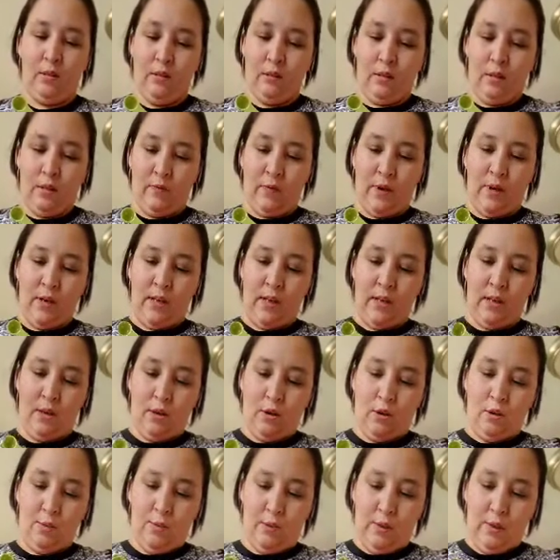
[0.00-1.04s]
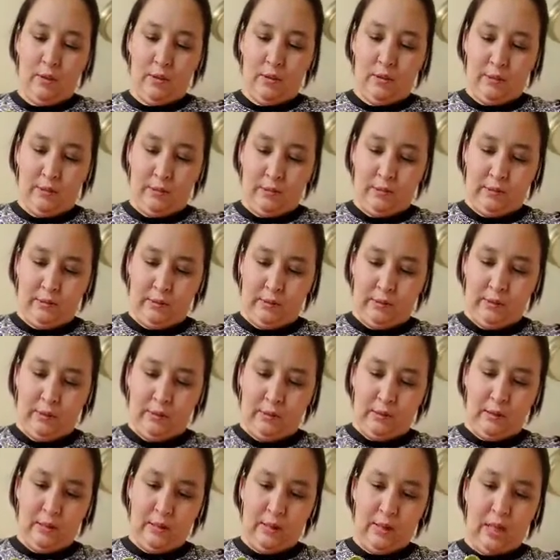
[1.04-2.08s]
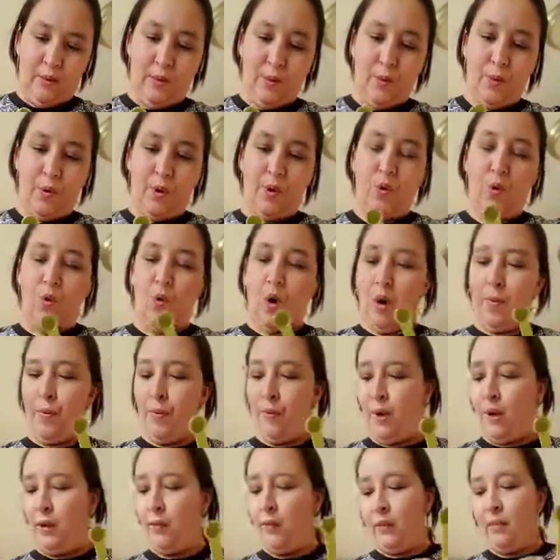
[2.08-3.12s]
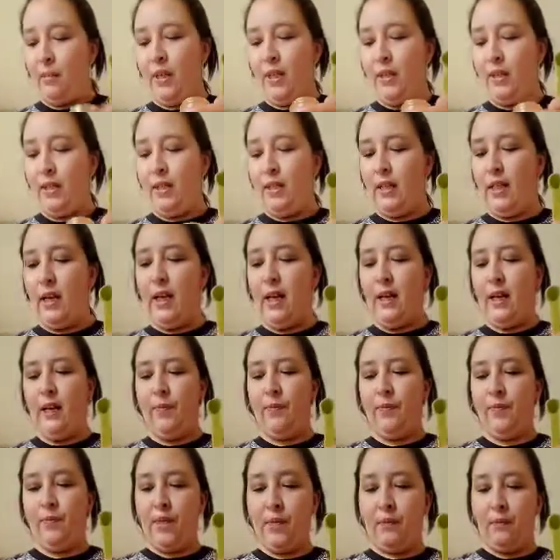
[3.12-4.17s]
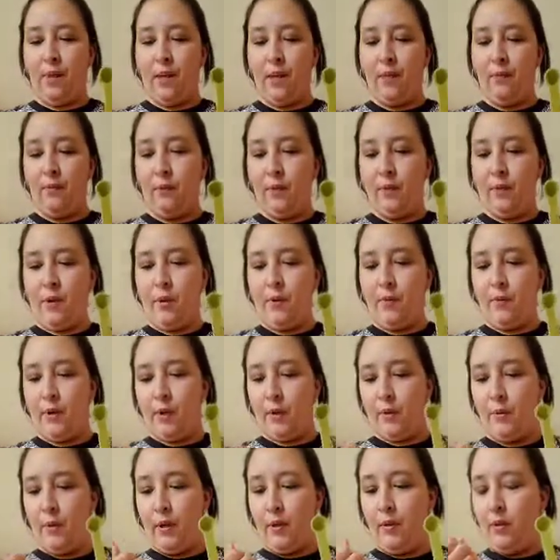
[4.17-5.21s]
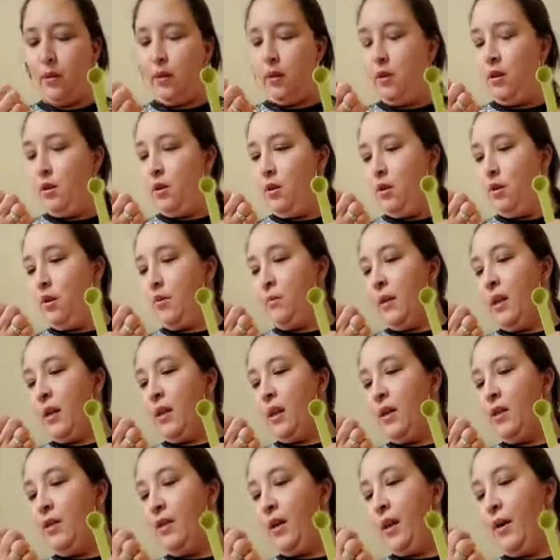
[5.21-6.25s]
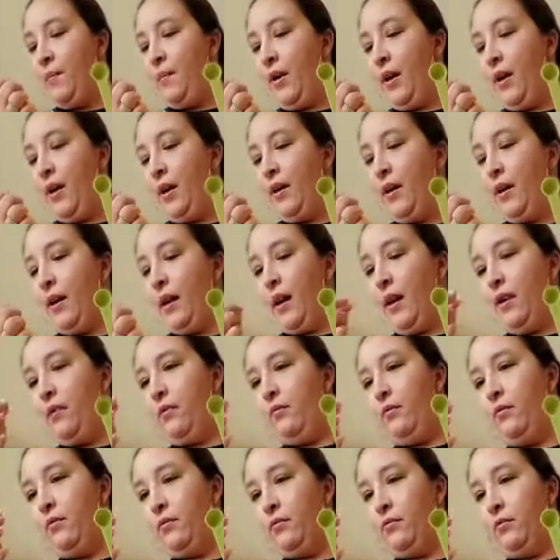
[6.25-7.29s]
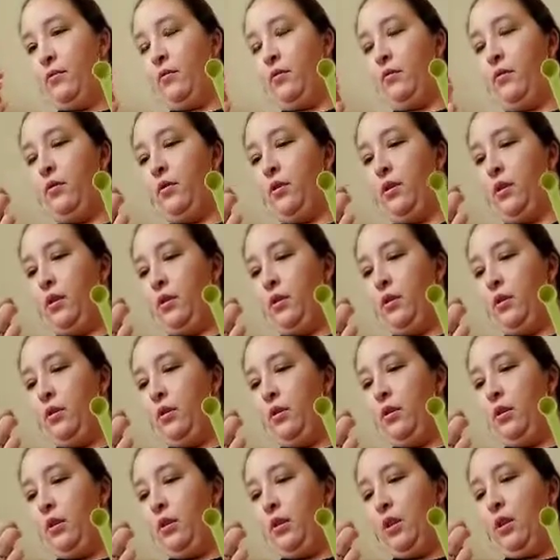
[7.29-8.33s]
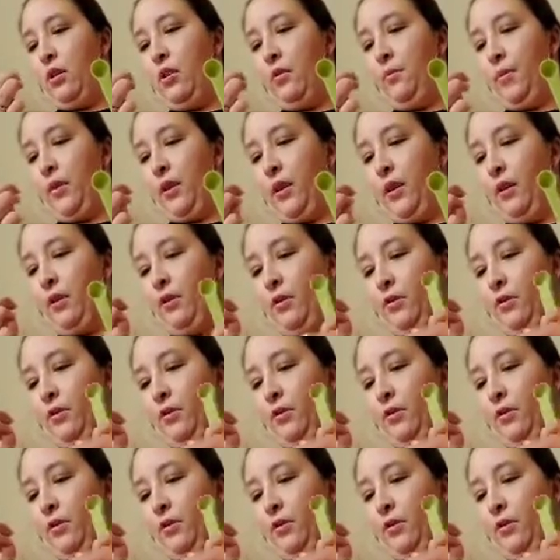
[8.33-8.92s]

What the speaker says: If I can get it open, if it will cooperate with me today, this might go really well. Oh my gosh, did I break a nail? I hope not.